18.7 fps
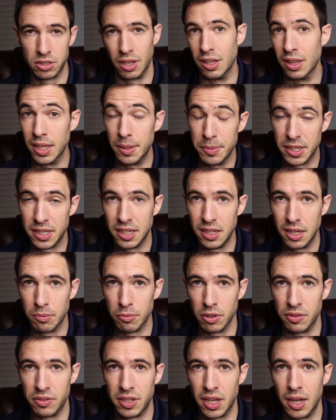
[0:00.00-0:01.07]
limited
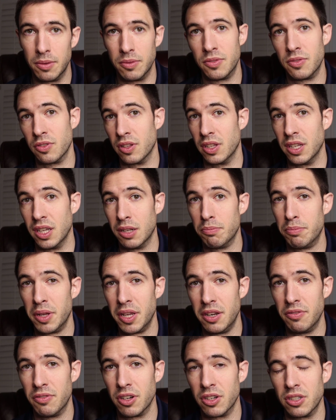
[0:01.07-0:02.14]
number of times for the
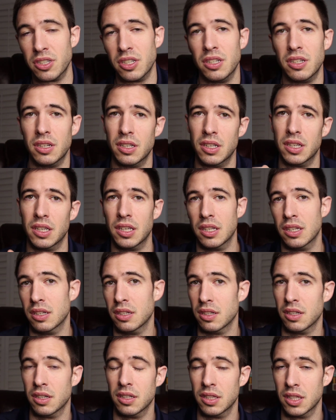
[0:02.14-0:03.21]
unpaid version, and
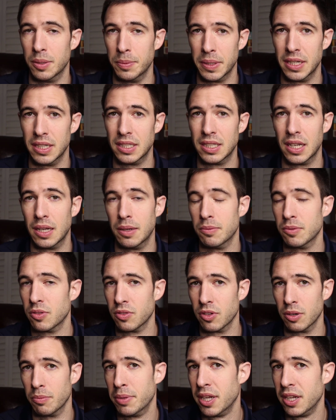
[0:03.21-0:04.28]
unlimited times
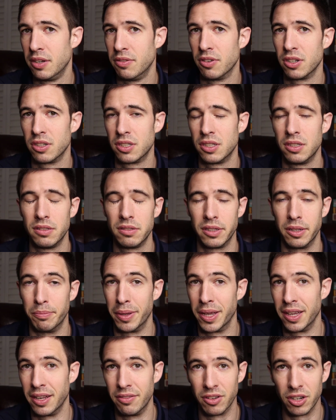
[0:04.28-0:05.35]
for a paid version. The
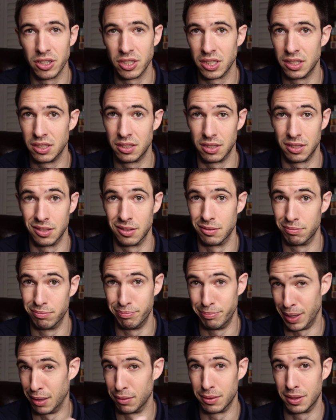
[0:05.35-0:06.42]
paid versions are
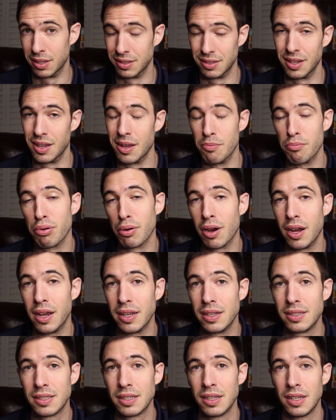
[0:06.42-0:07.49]
about the same
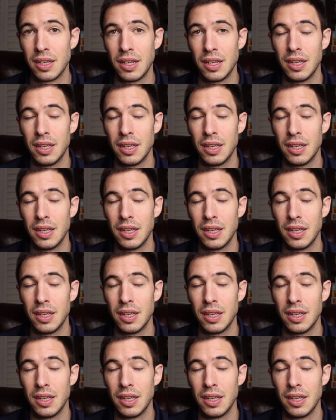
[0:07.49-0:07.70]
price.